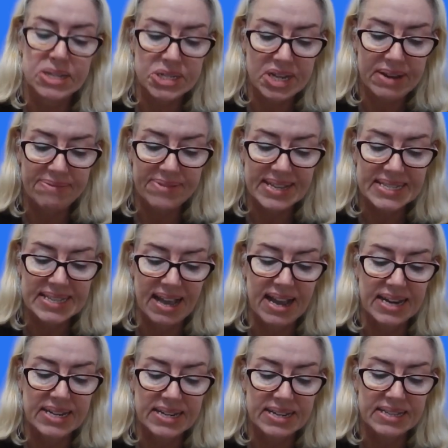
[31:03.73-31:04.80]
Chief
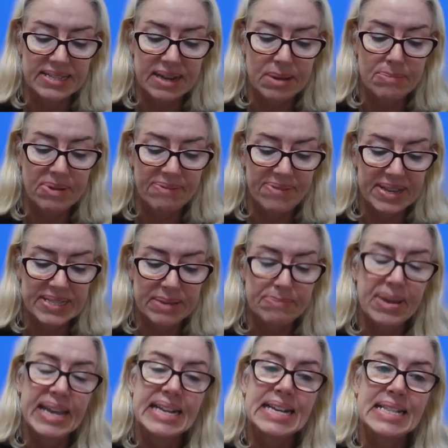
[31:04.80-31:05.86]
Scientist, Professor
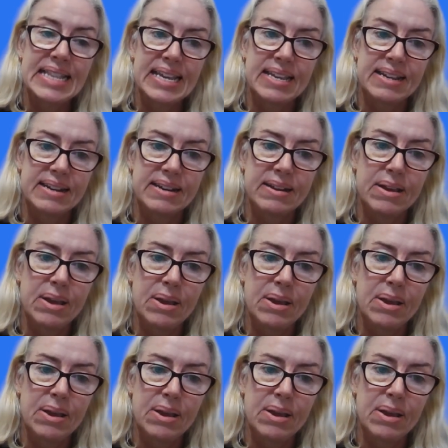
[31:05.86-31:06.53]
Peter Clinken,